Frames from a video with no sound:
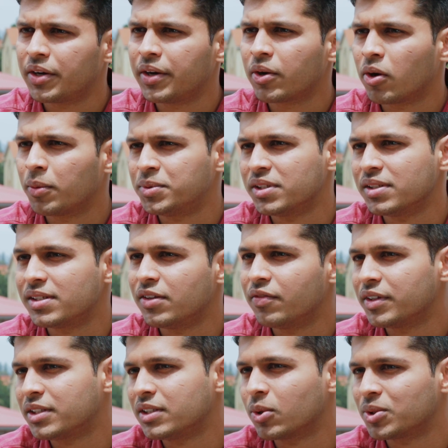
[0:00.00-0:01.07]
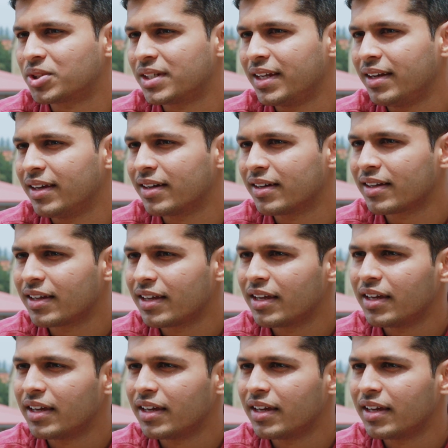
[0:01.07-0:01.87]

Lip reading: career options in Western Australia.